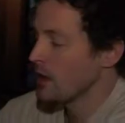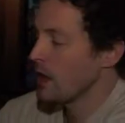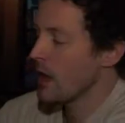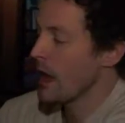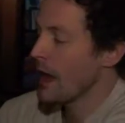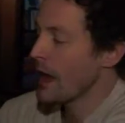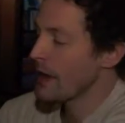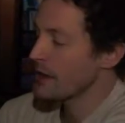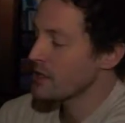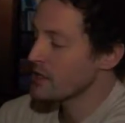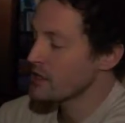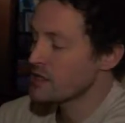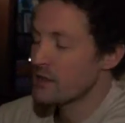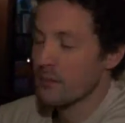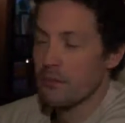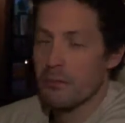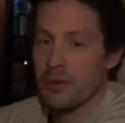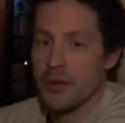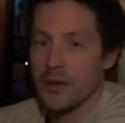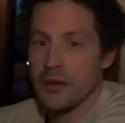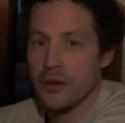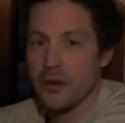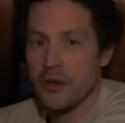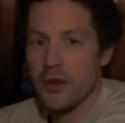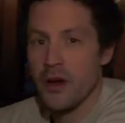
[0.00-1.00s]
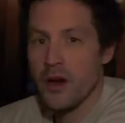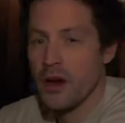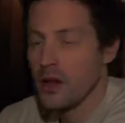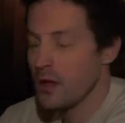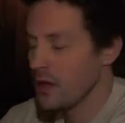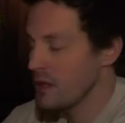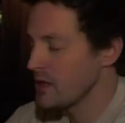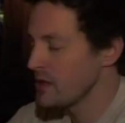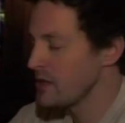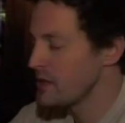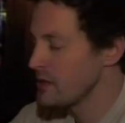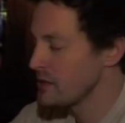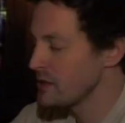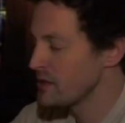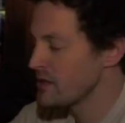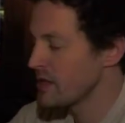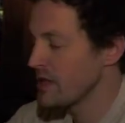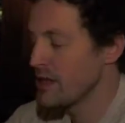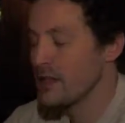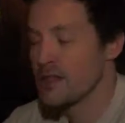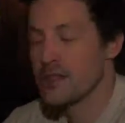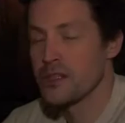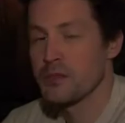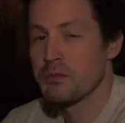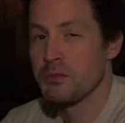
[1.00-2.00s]
Last but not least
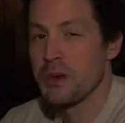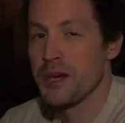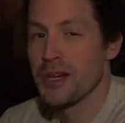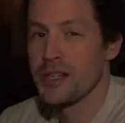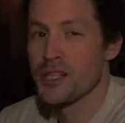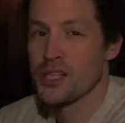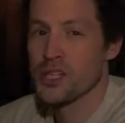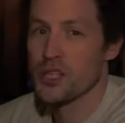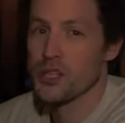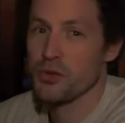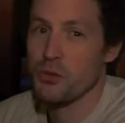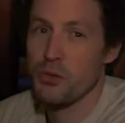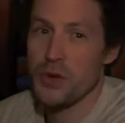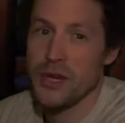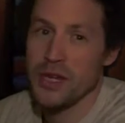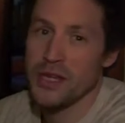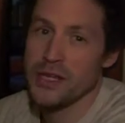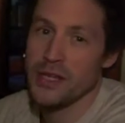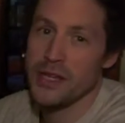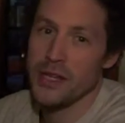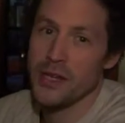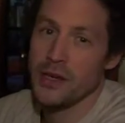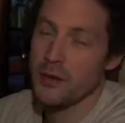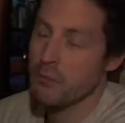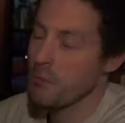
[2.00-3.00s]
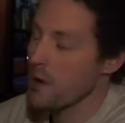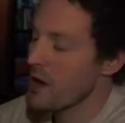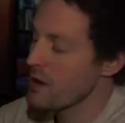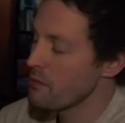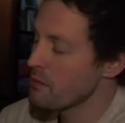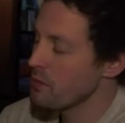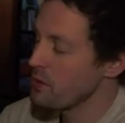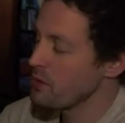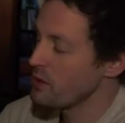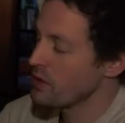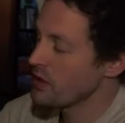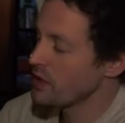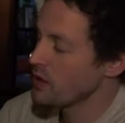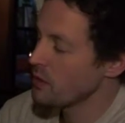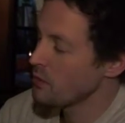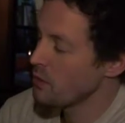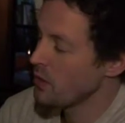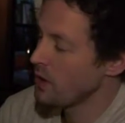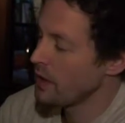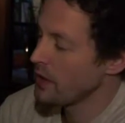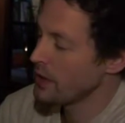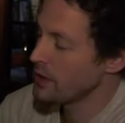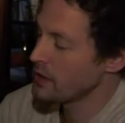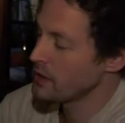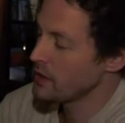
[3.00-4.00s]
is my sweetie, my pudding
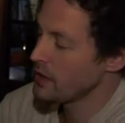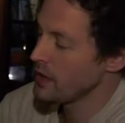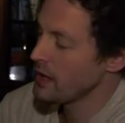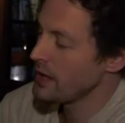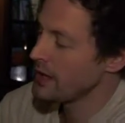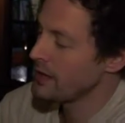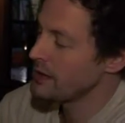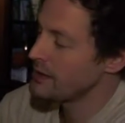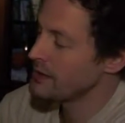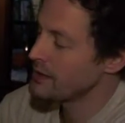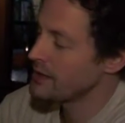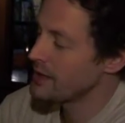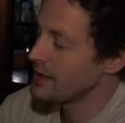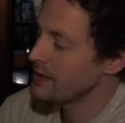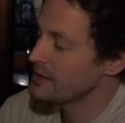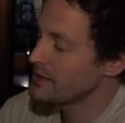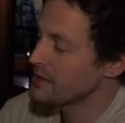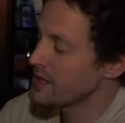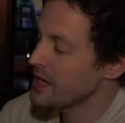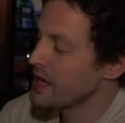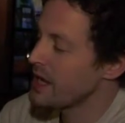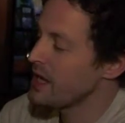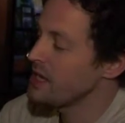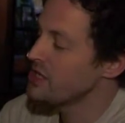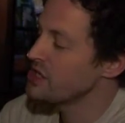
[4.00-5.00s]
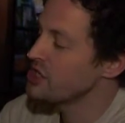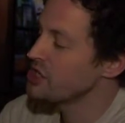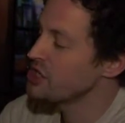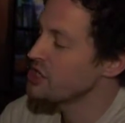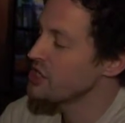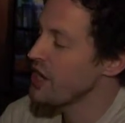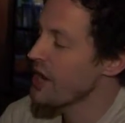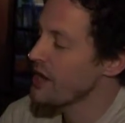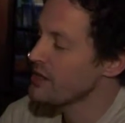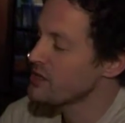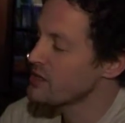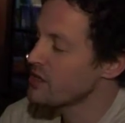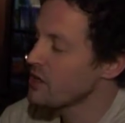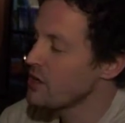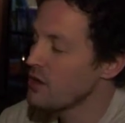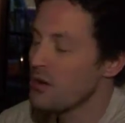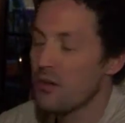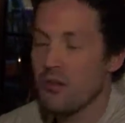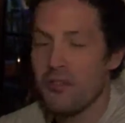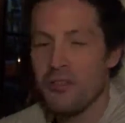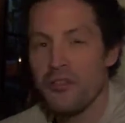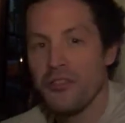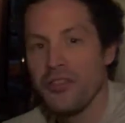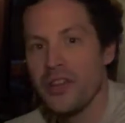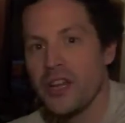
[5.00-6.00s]
wine, and it's a
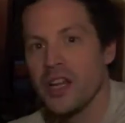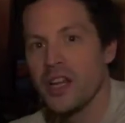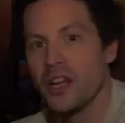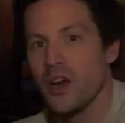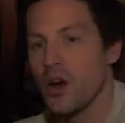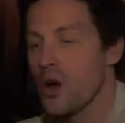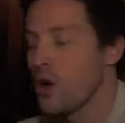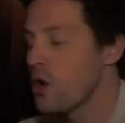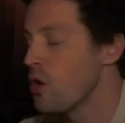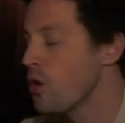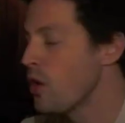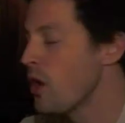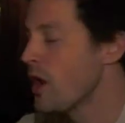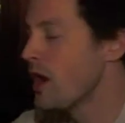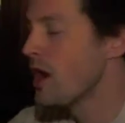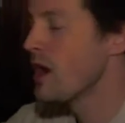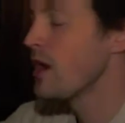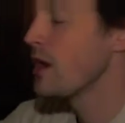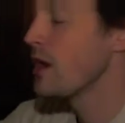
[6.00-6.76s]
Chateau Filhot